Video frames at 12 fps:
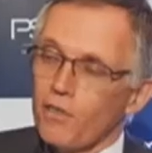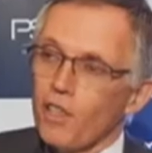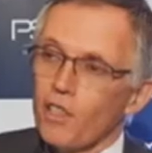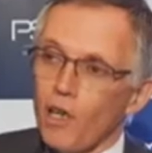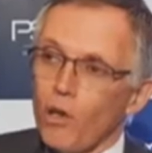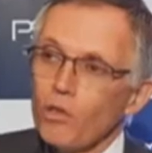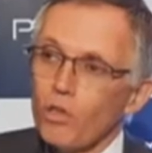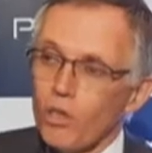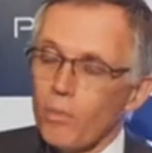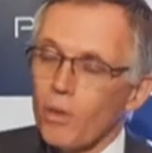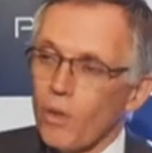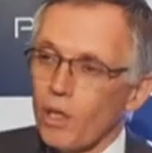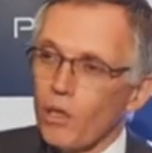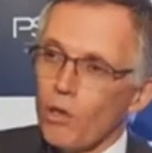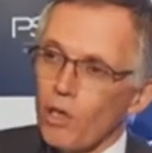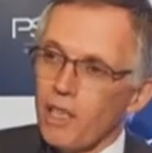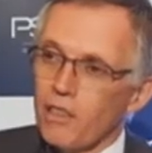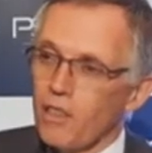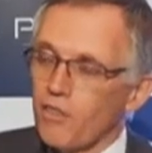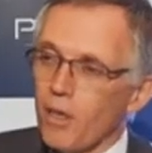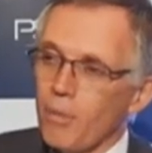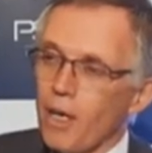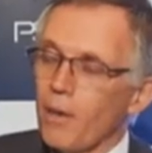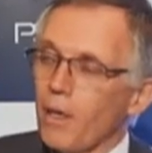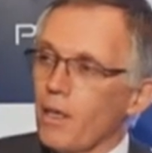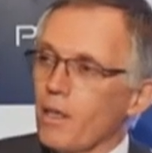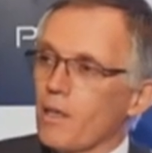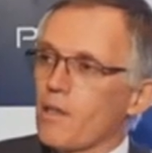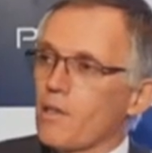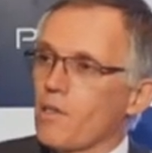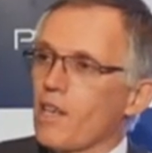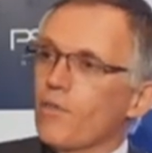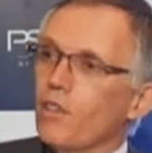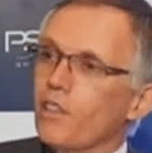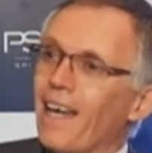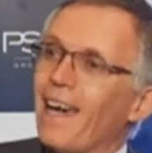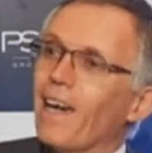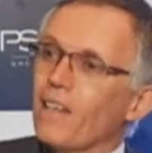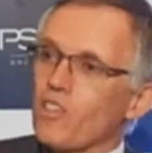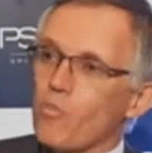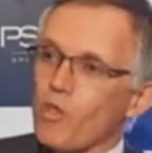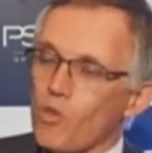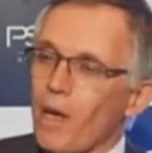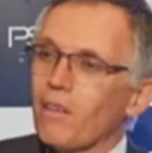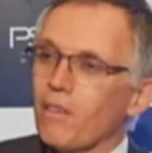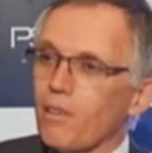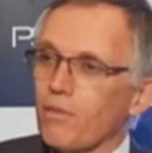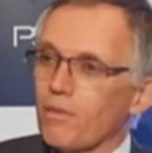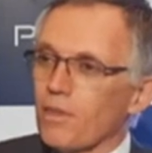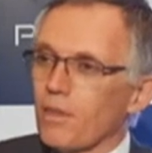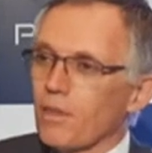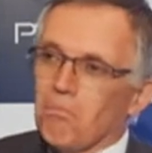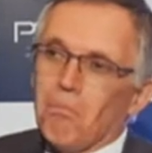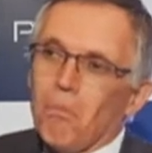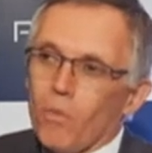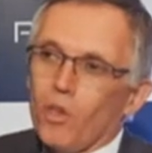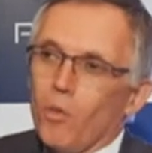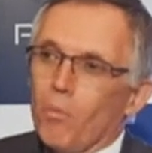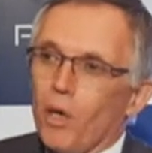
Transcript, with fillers: for the long term, when you look at it from a several decades perspective, the